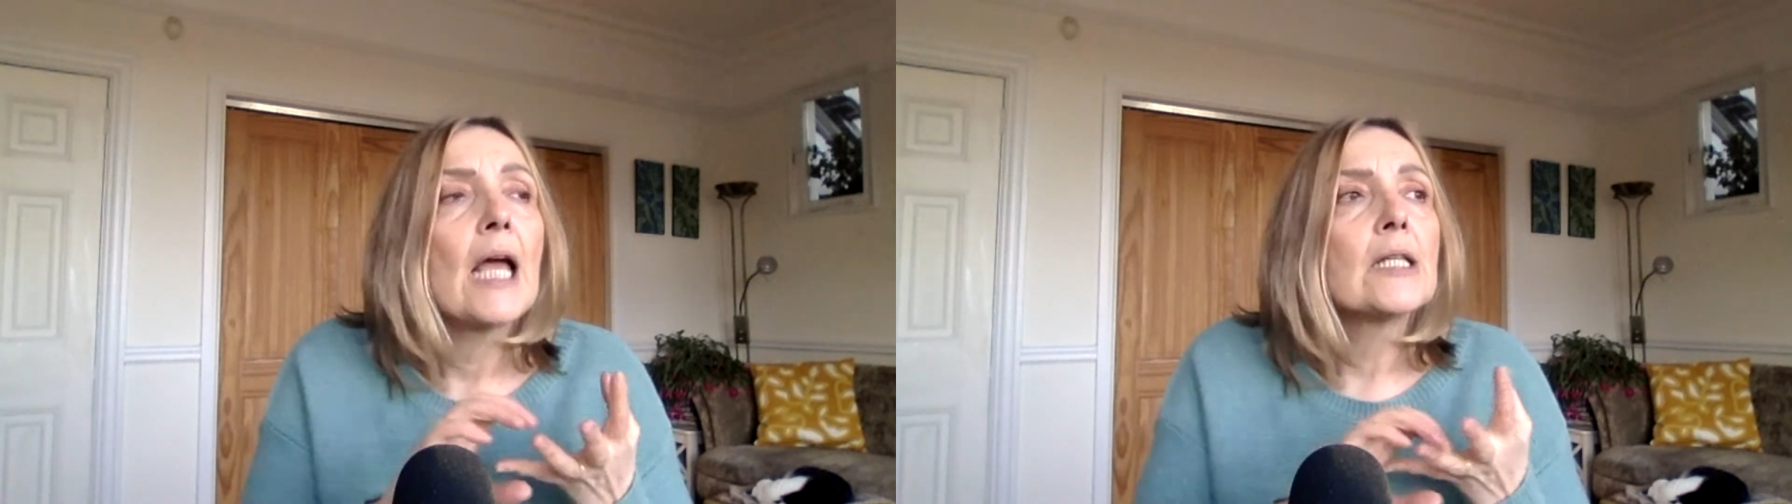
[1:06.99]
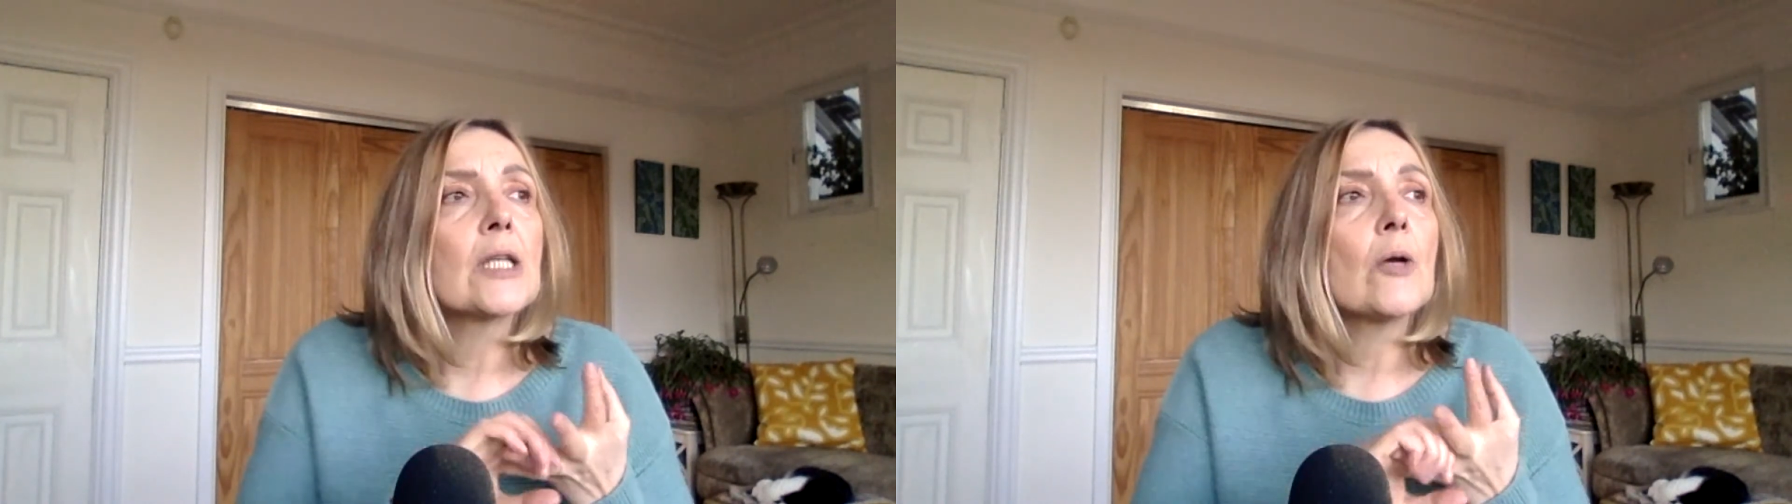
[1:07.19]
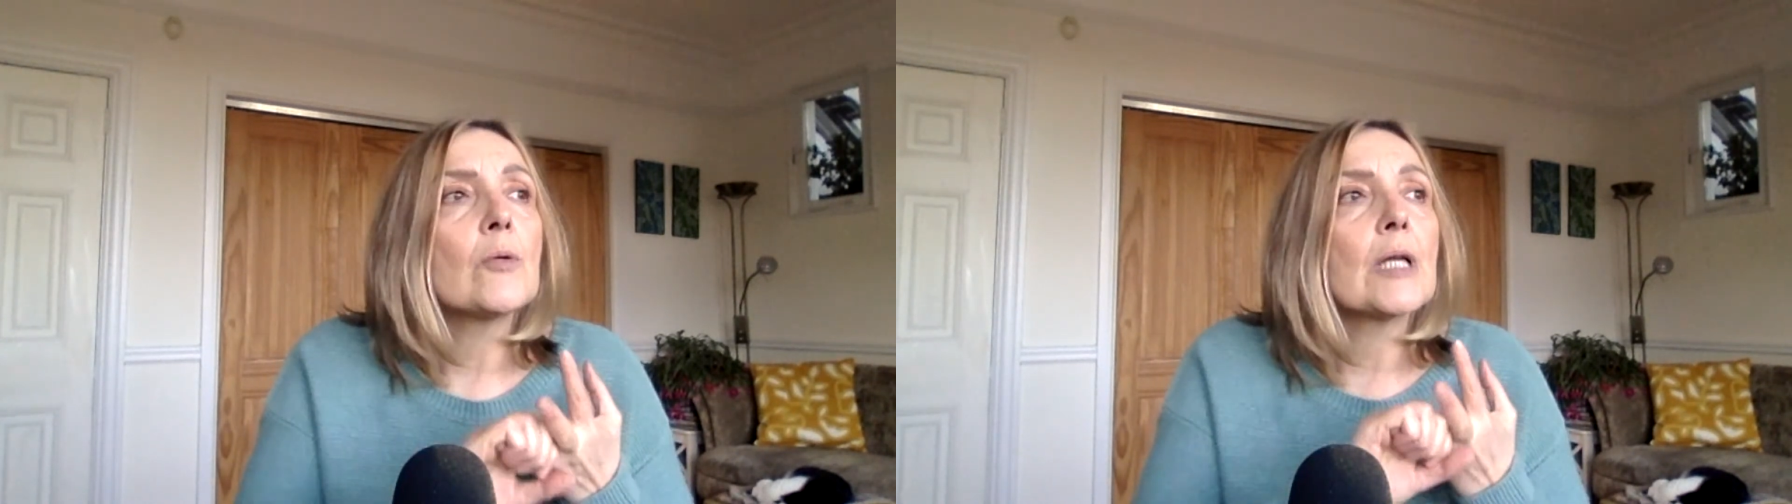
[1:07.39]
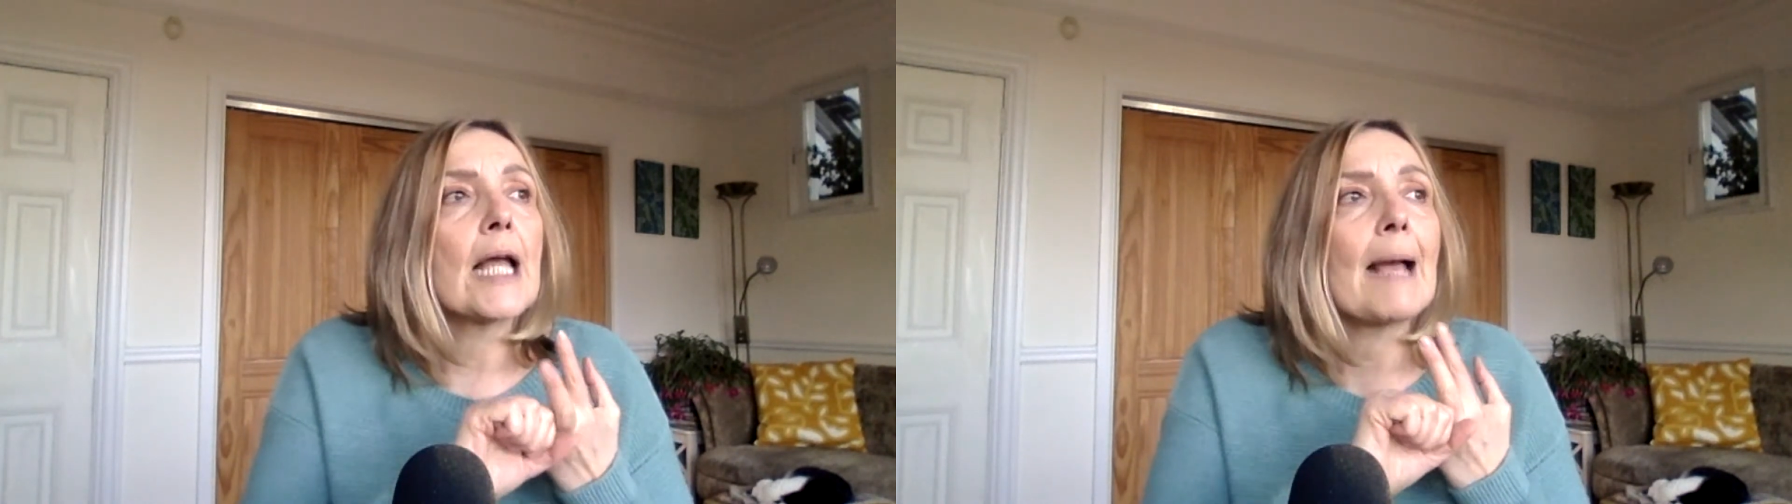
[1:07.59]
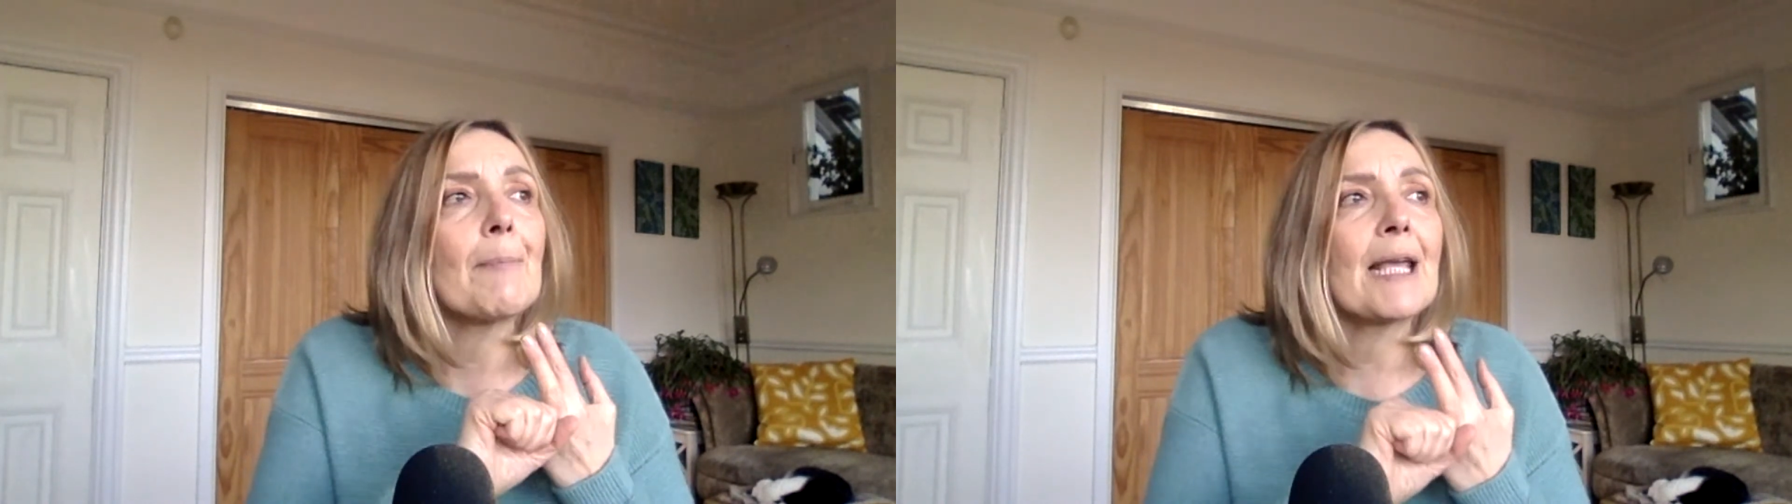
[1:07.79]
so
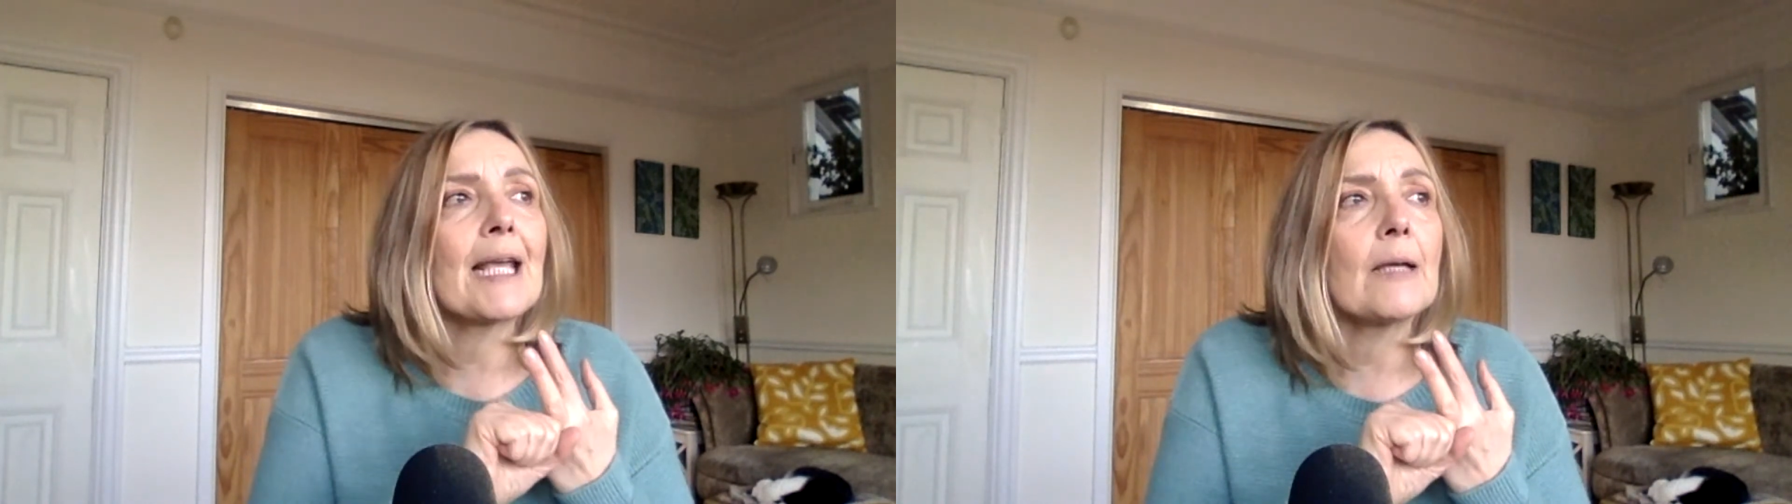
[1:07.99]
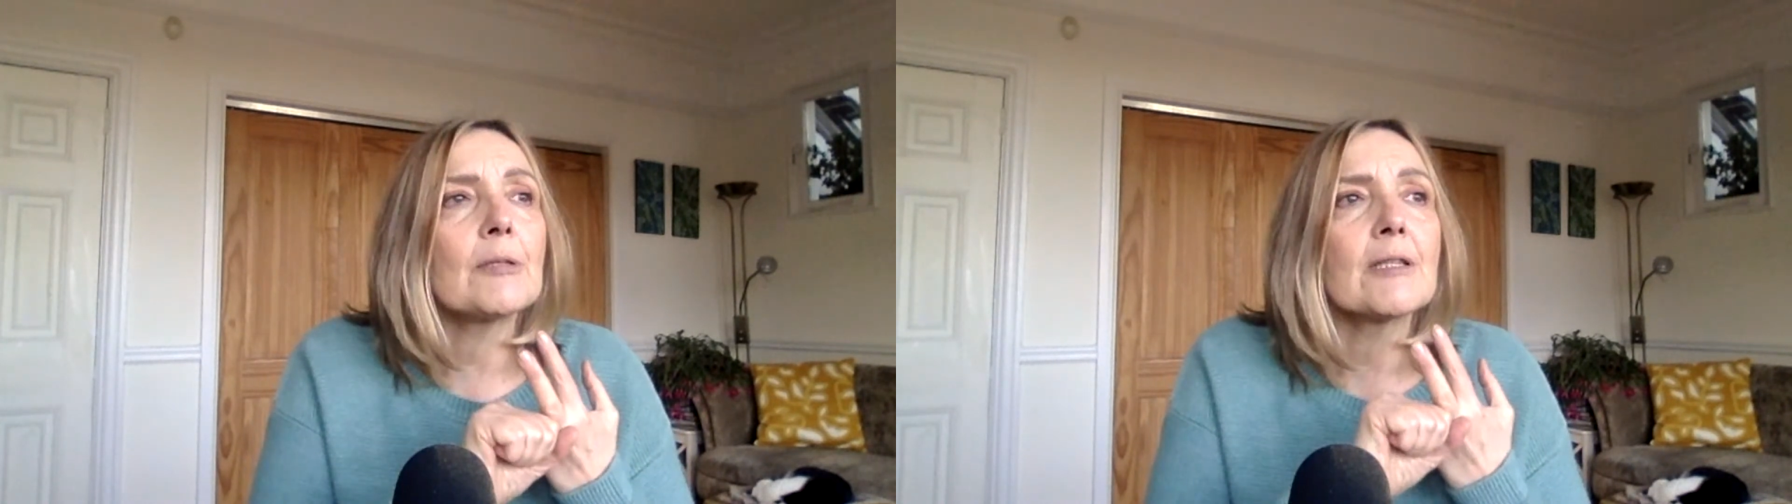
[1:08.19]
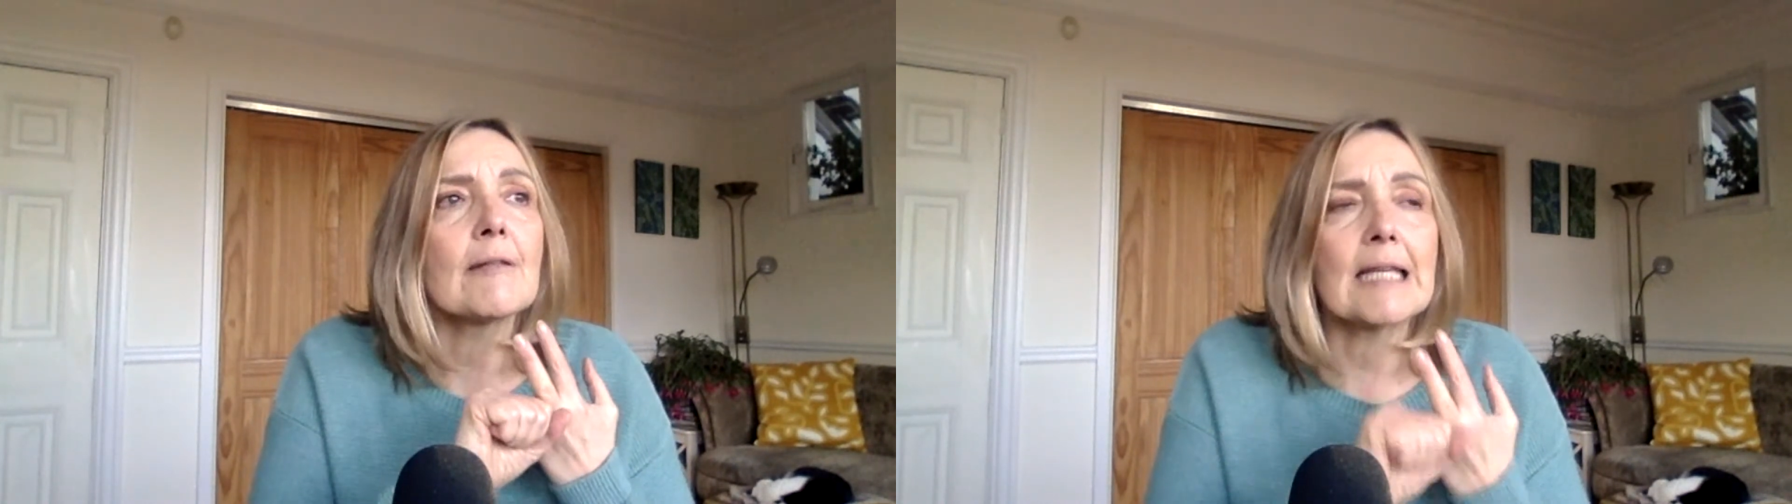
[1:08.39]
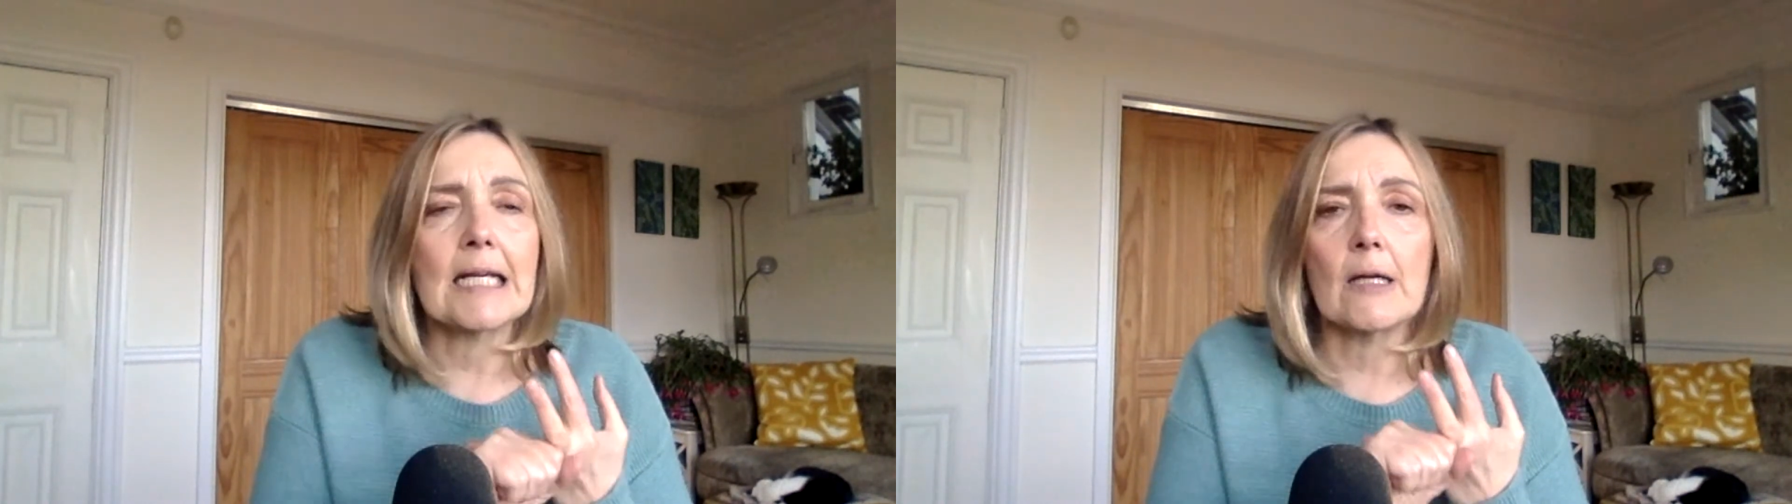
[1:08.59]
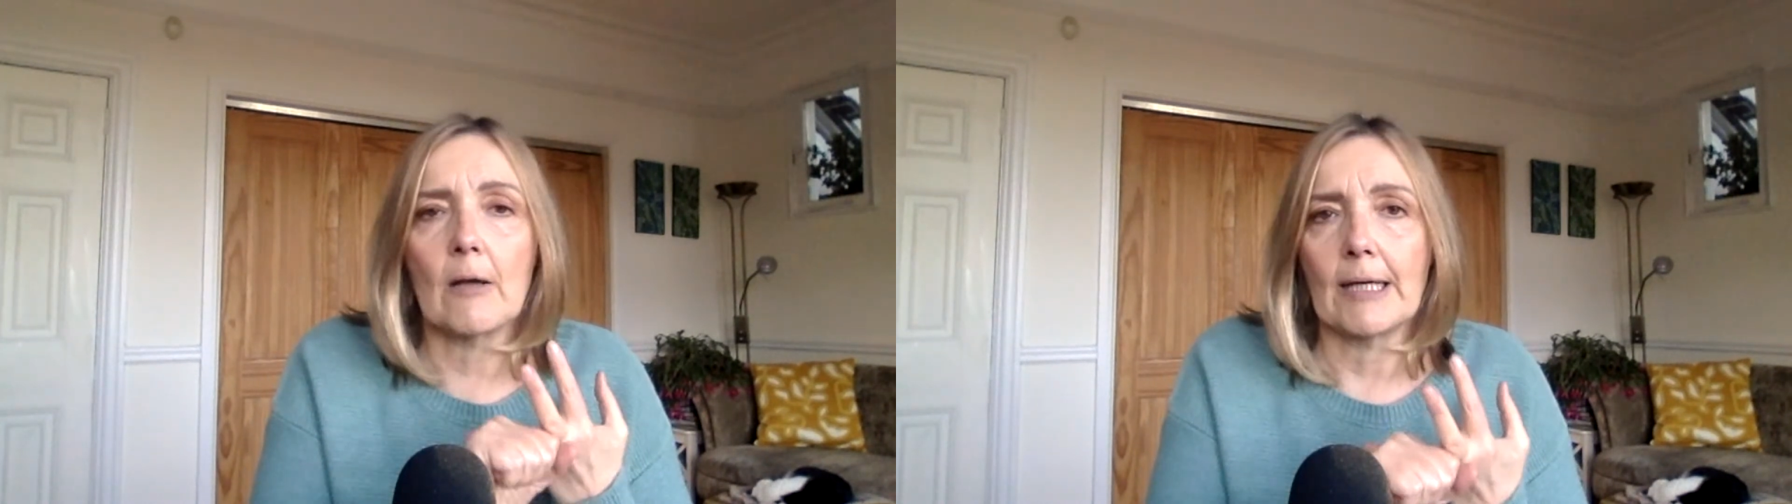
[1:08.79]
being able to think